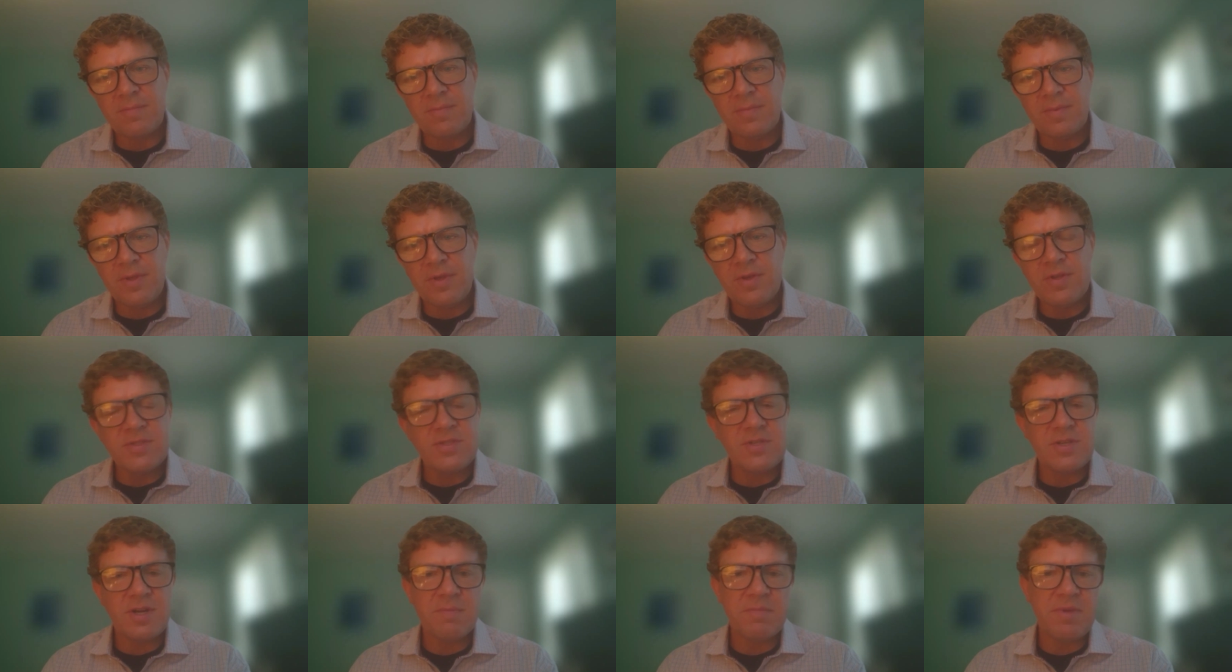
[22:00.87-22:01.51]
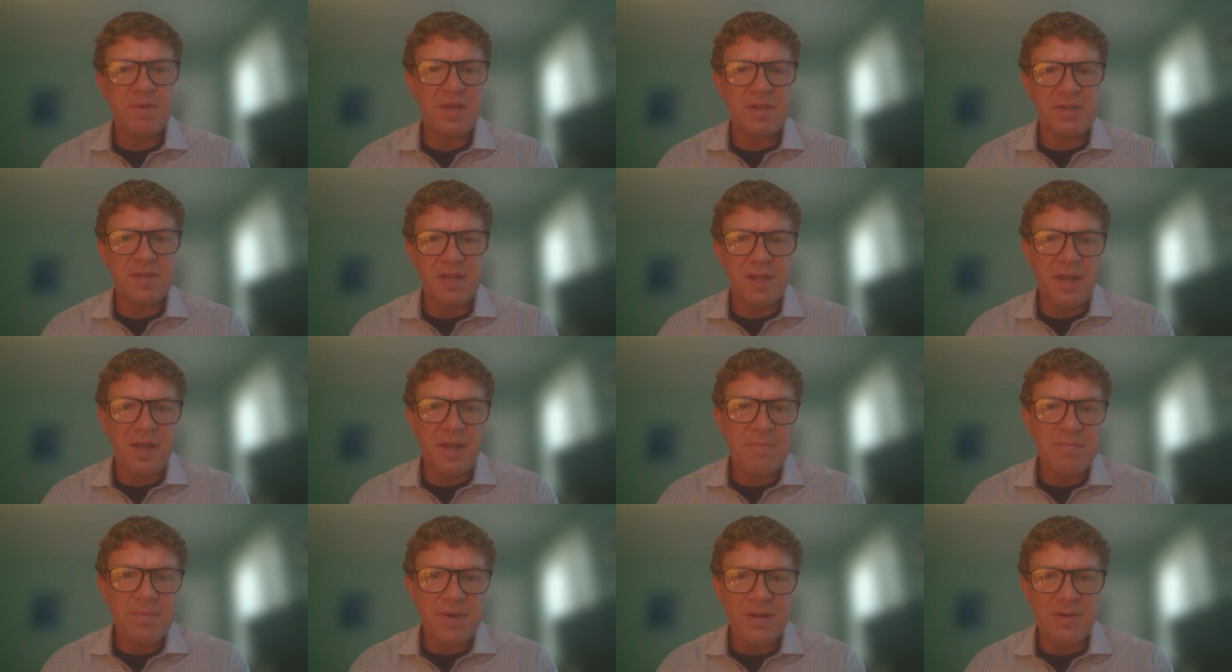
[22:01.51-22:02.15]
can start making a
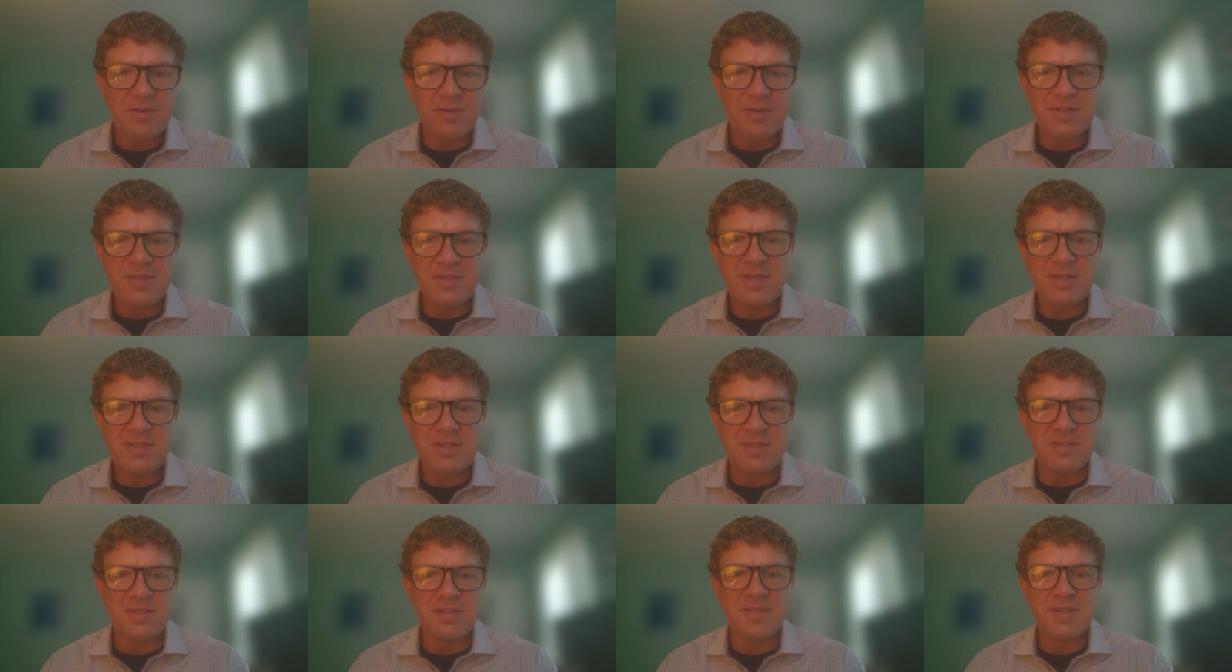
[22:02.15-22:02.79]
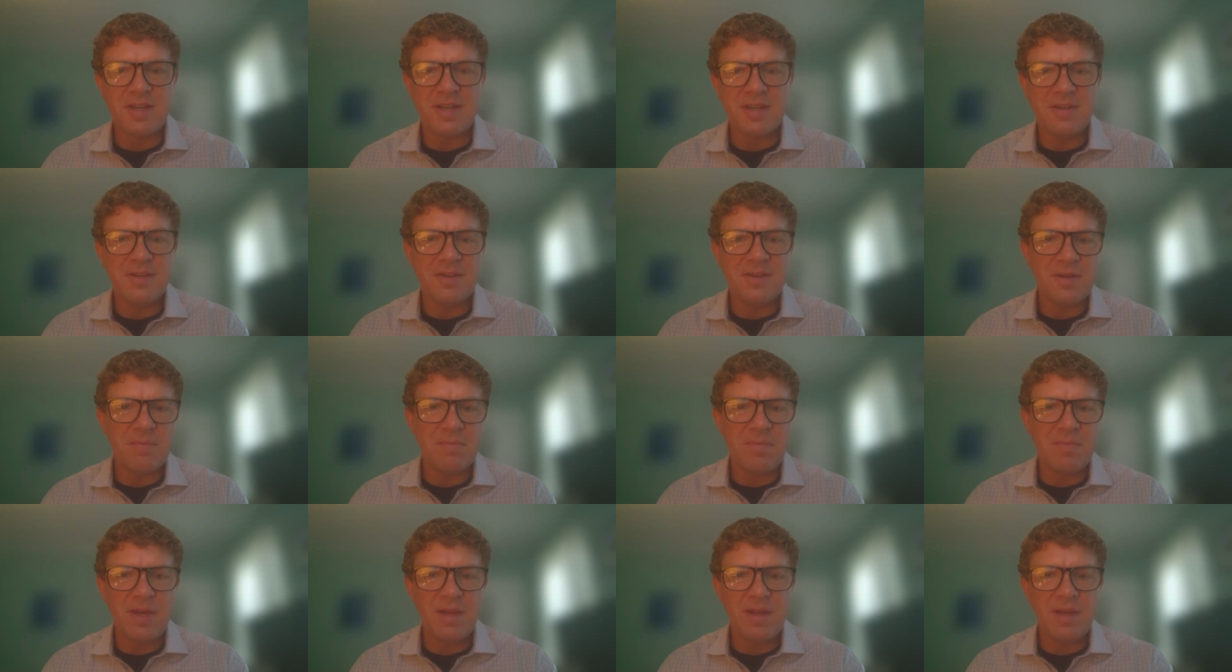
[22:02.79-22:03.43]
lot better decisions, and you
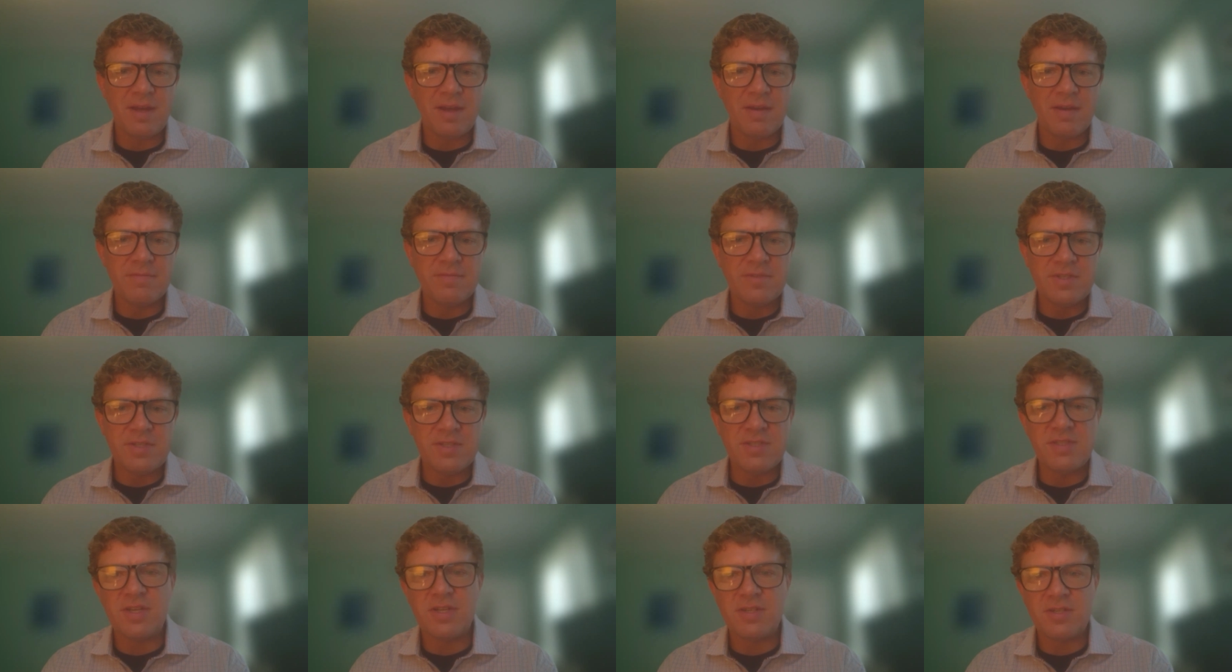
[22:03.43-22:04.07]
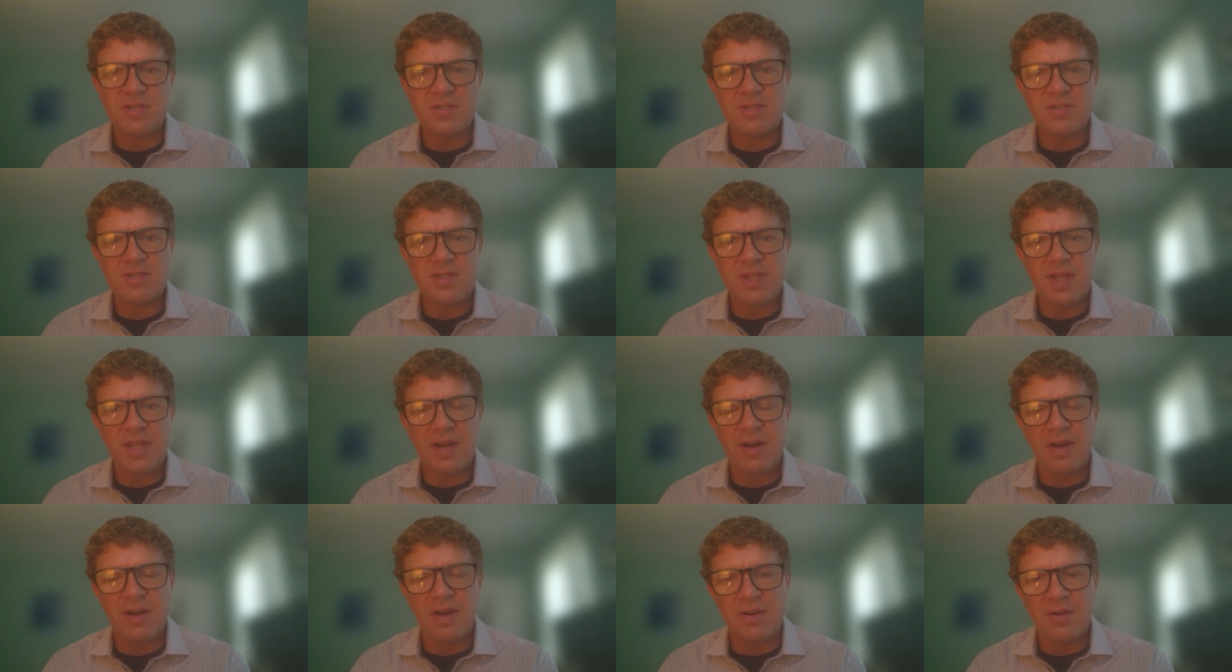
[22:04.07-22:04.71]
can make decisions
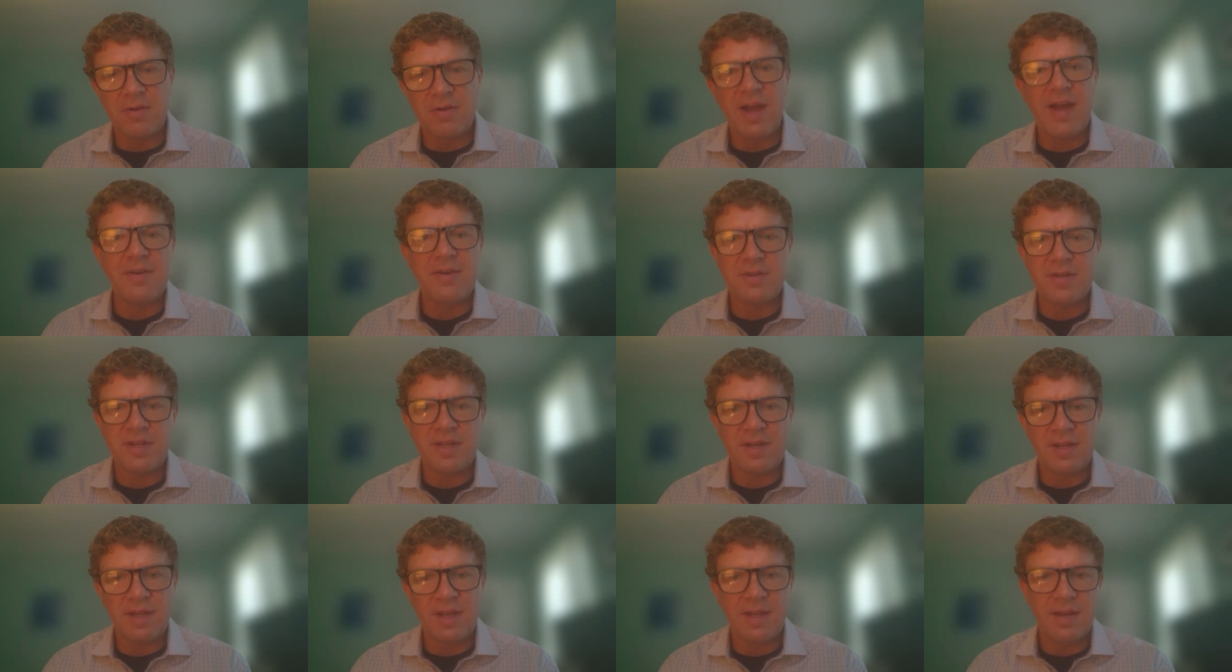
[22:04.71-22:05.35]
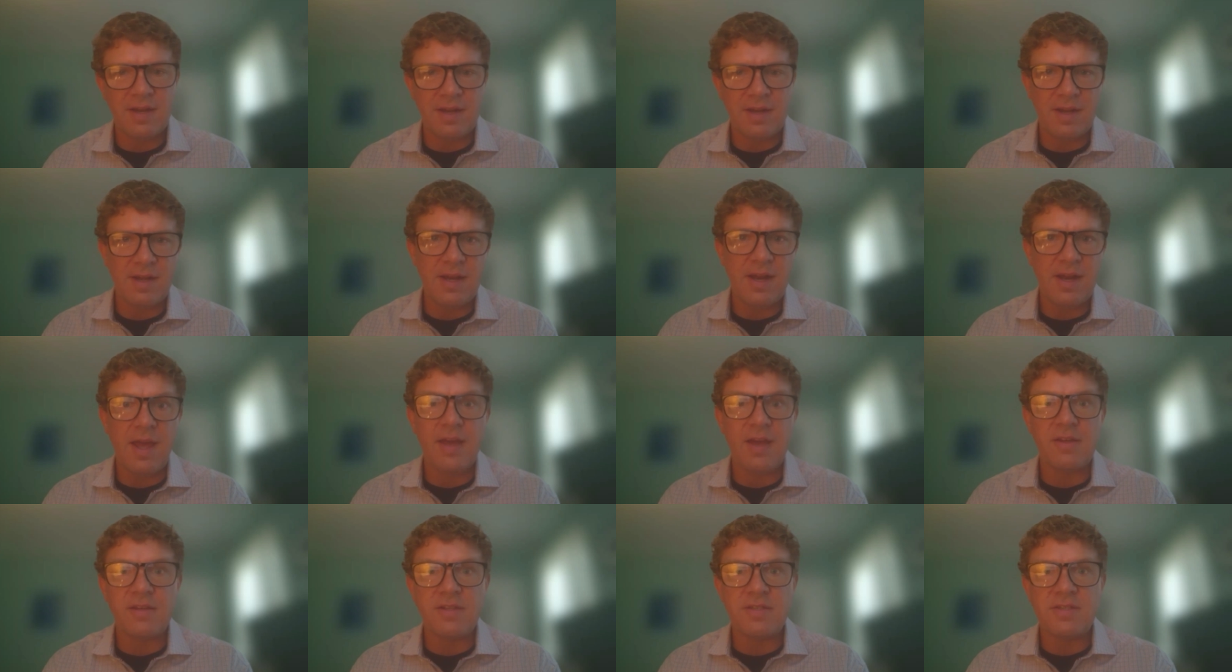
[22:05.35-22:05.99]
that are grounded in
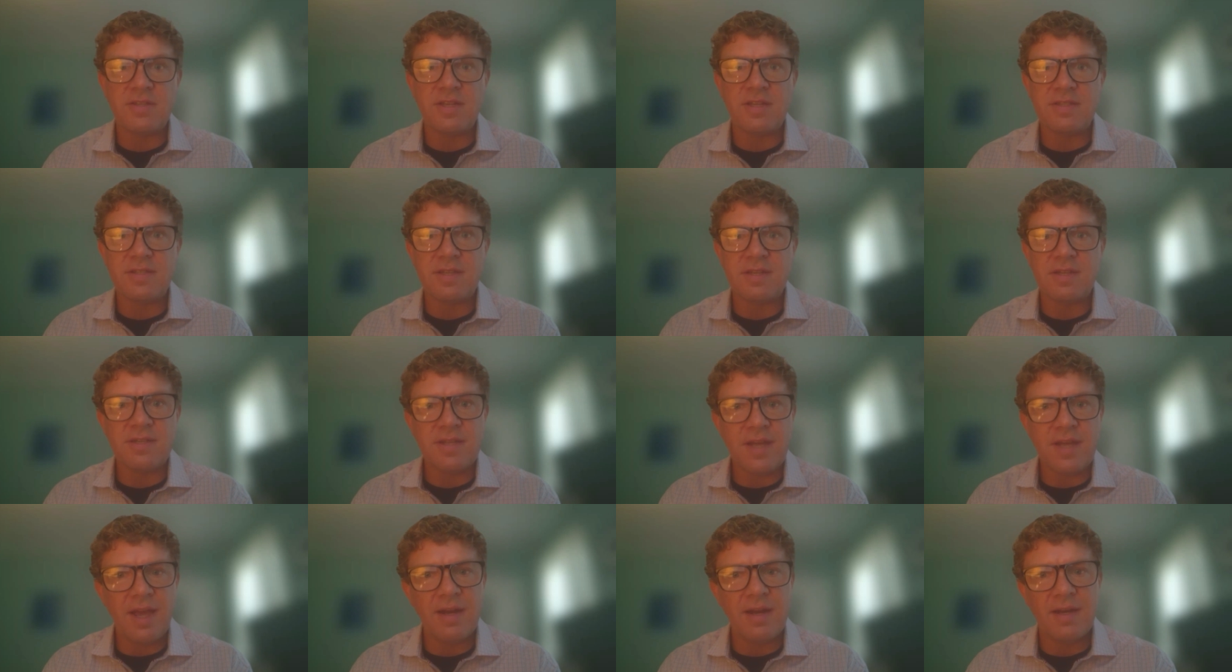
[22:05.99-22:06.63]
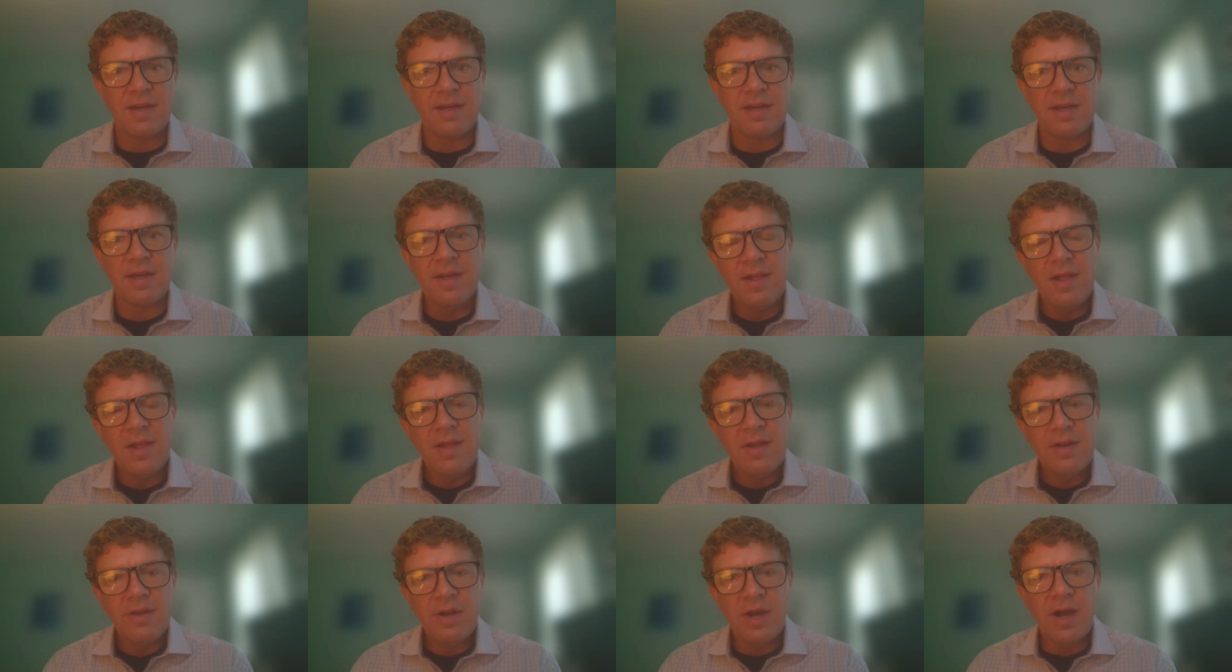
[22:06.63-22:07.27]
analysis and data,
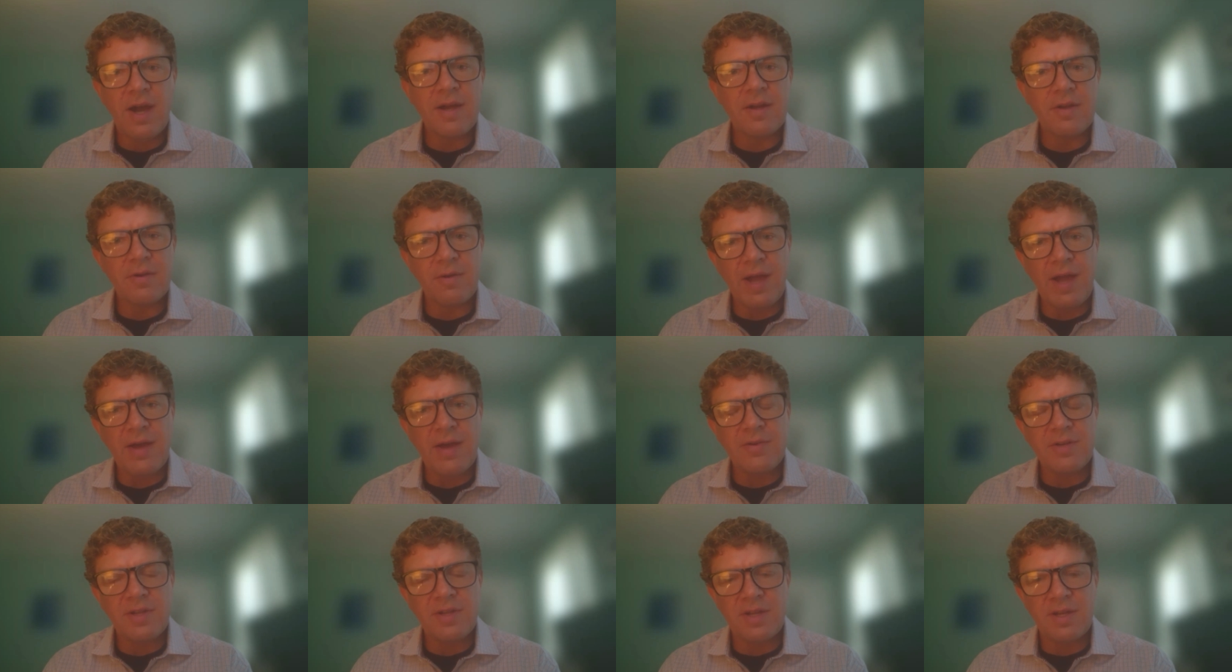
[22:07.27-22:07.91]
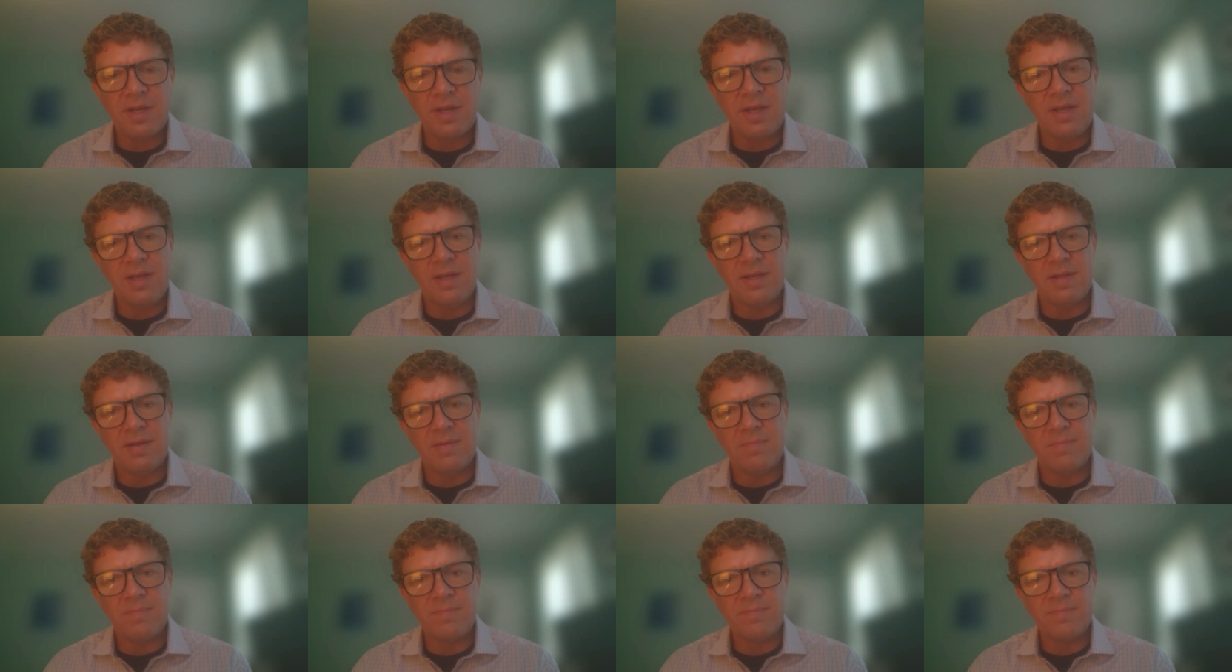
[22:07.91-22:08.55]
not grounded
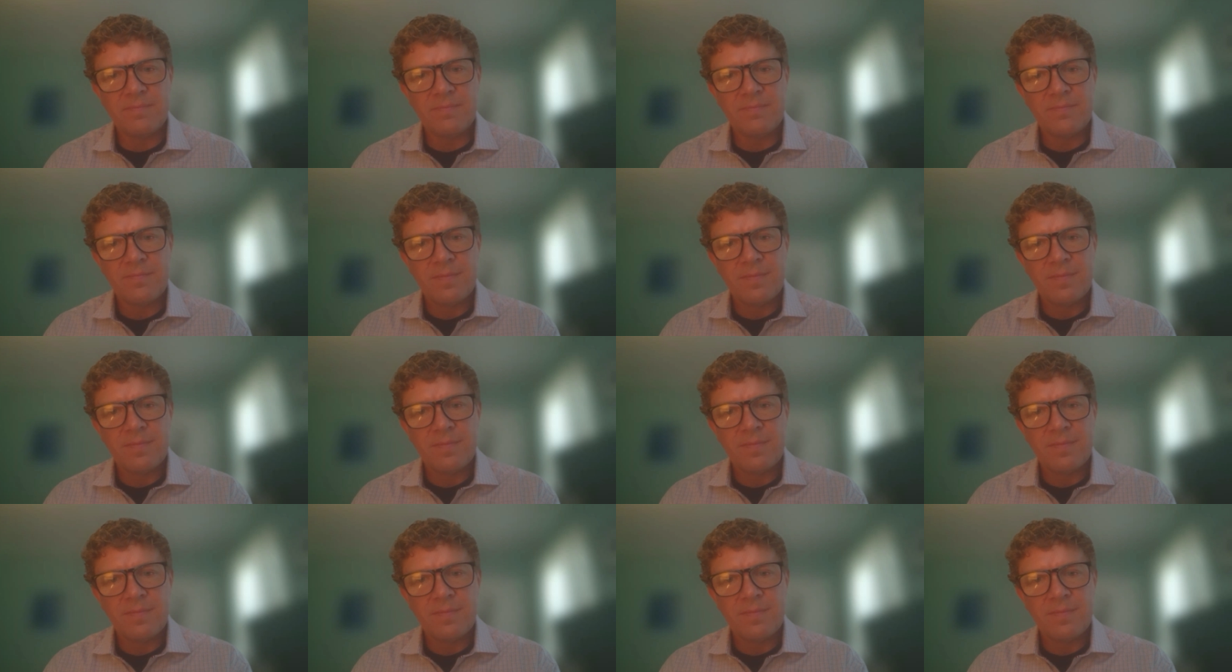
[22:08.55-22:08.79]
in